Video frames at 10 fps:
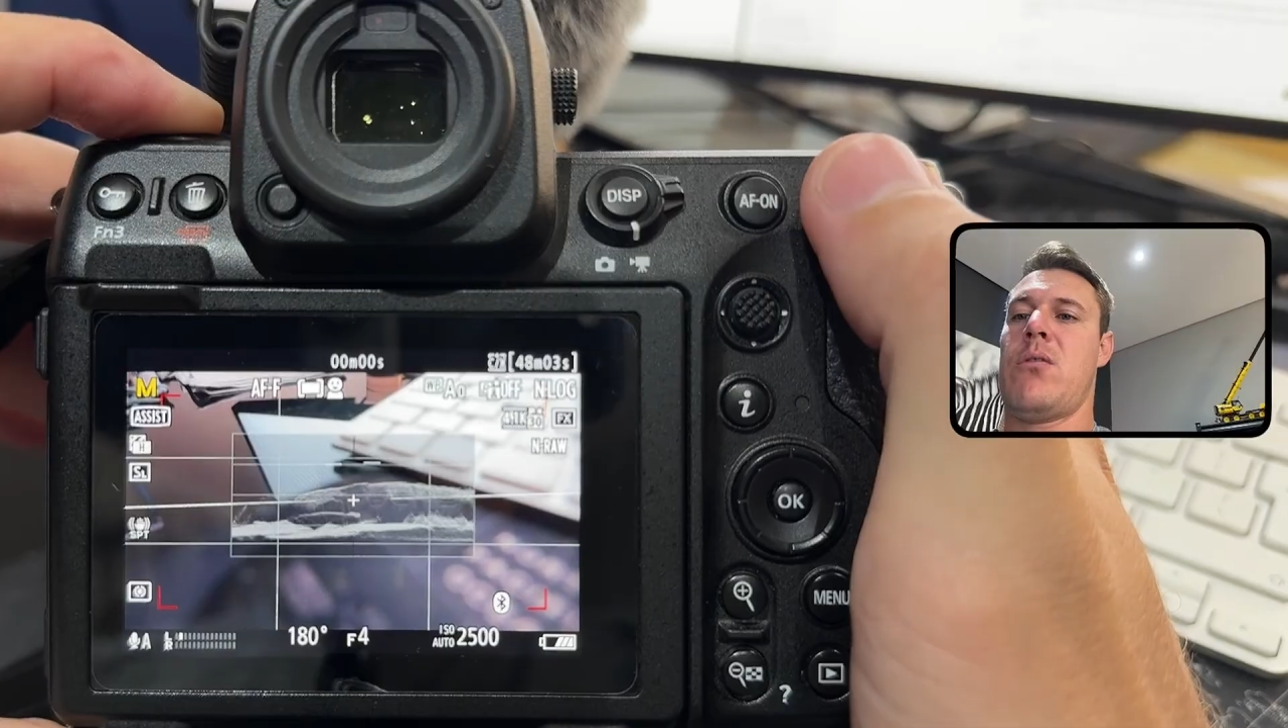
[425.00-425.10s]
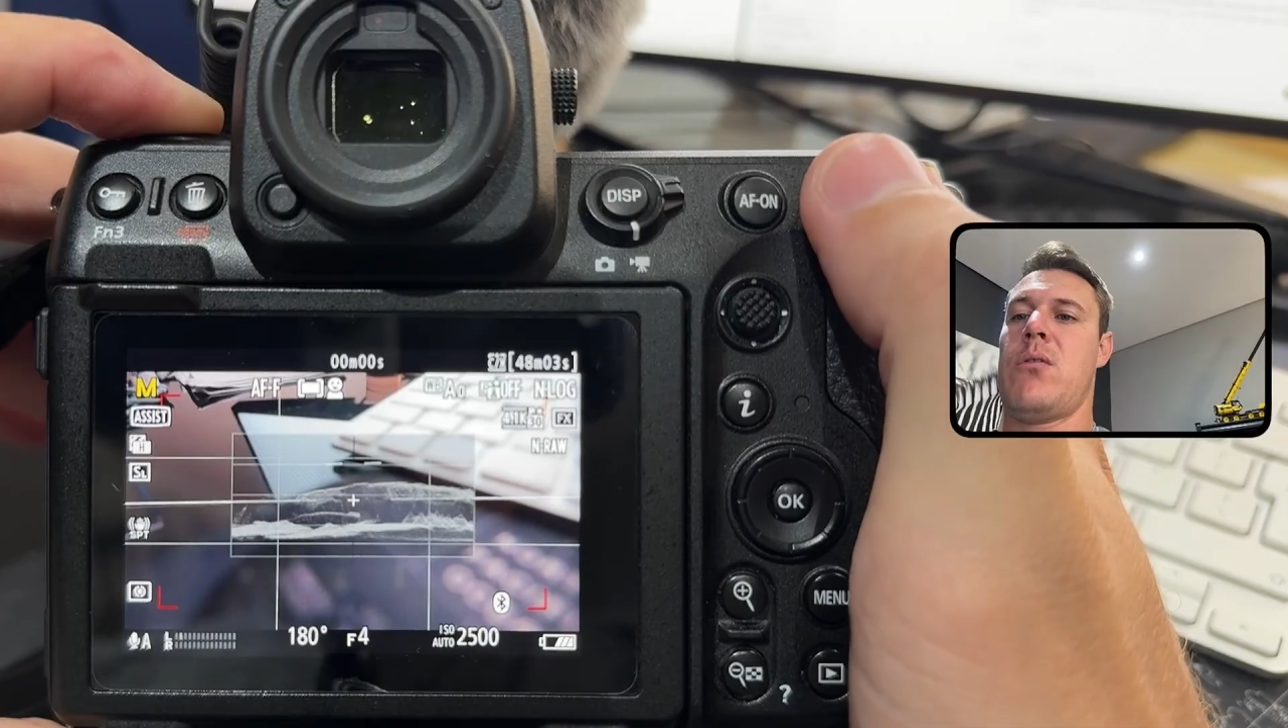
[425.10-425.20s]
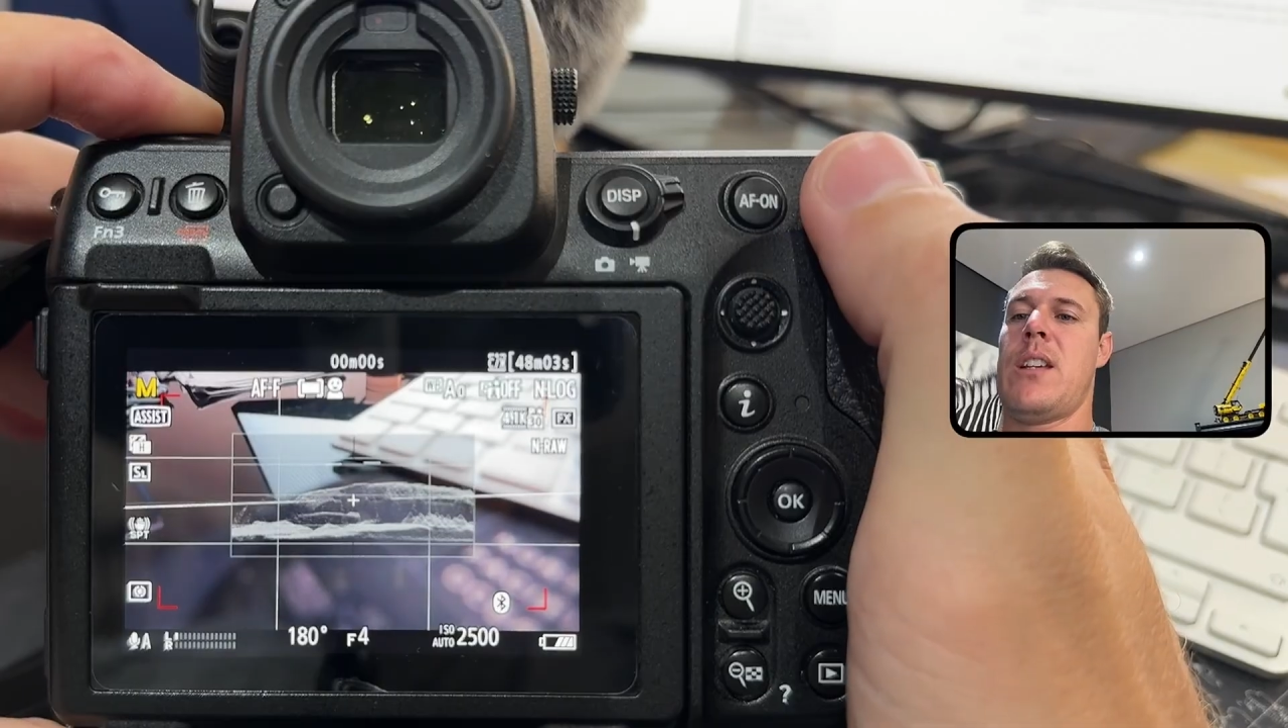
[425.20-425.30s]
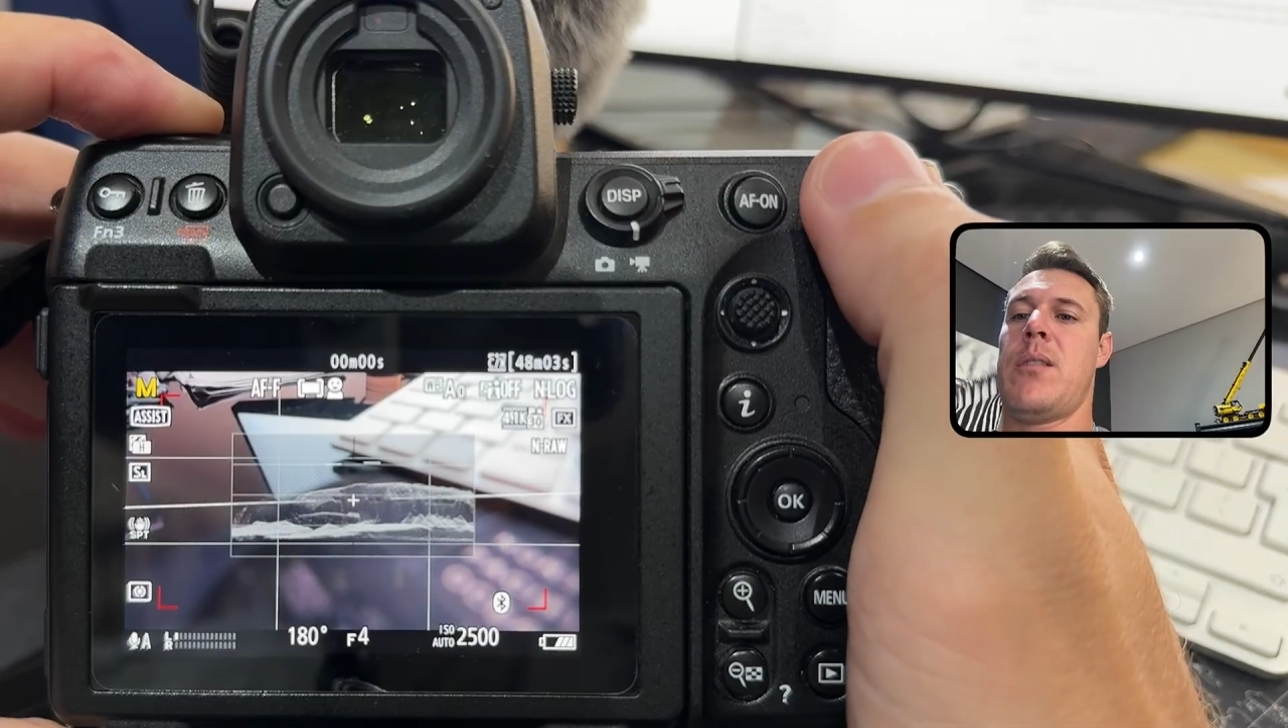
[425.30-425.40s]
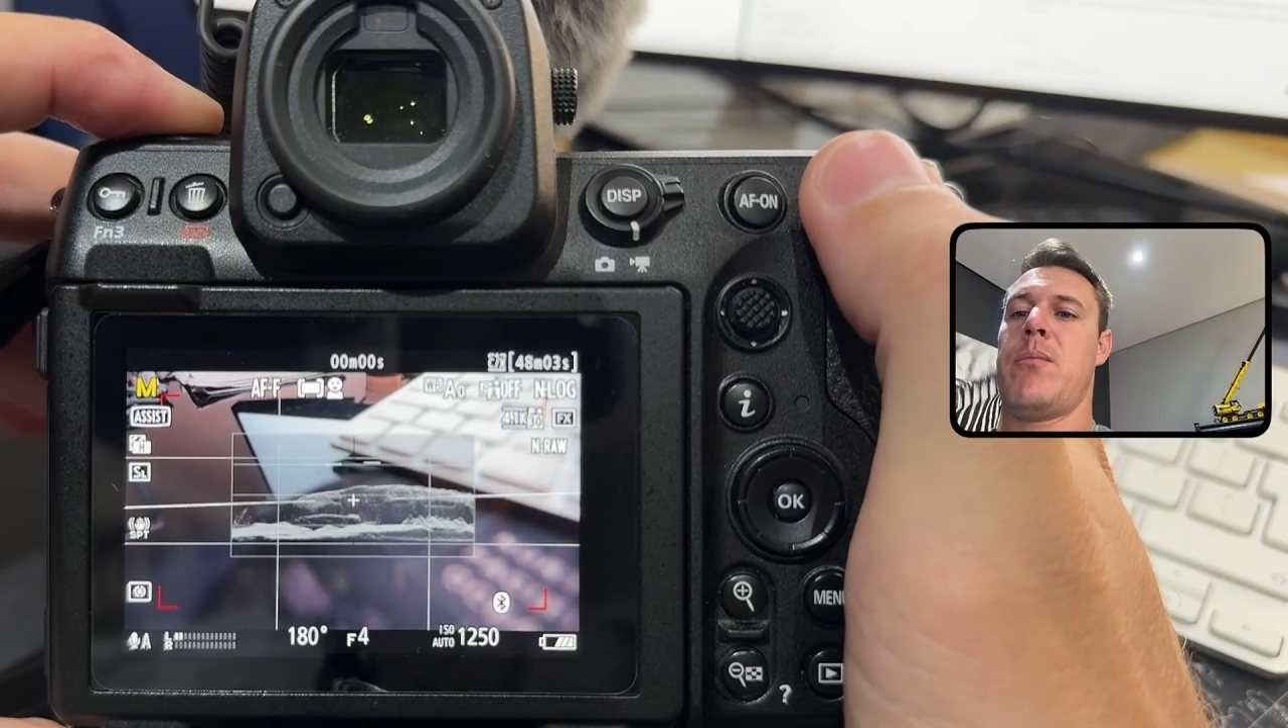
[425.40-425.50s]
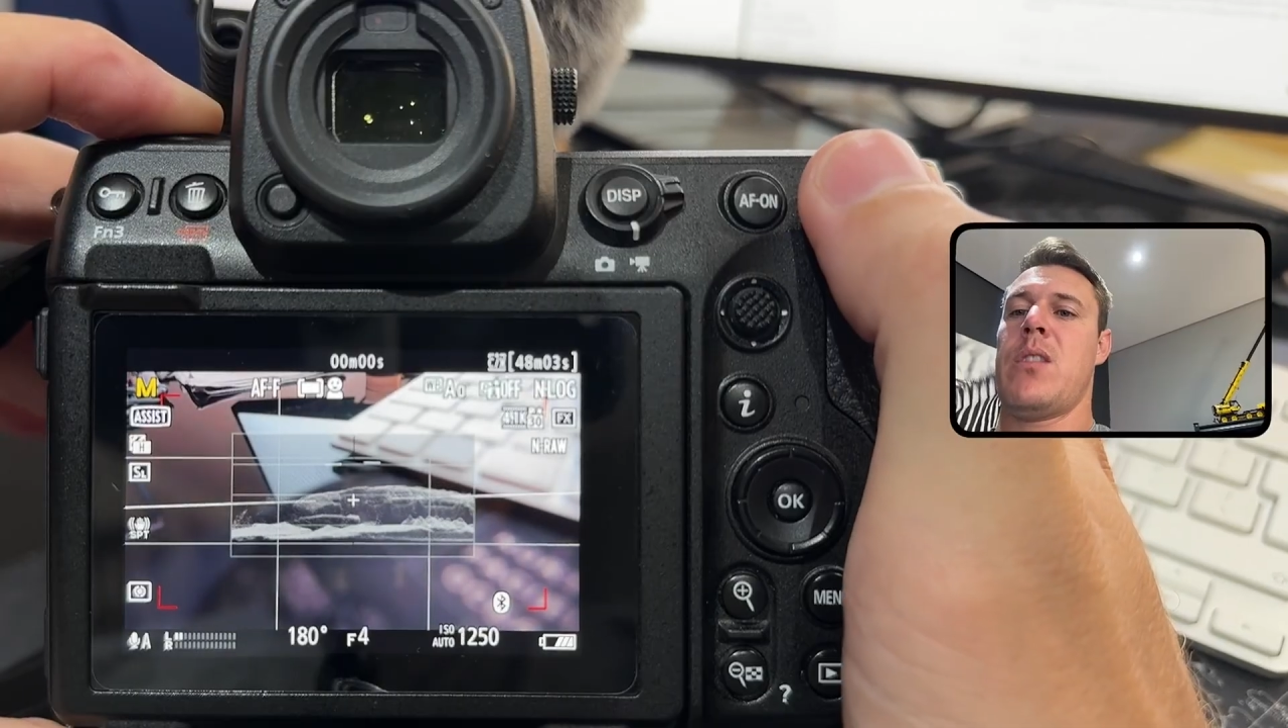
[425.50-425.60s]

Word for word: or M.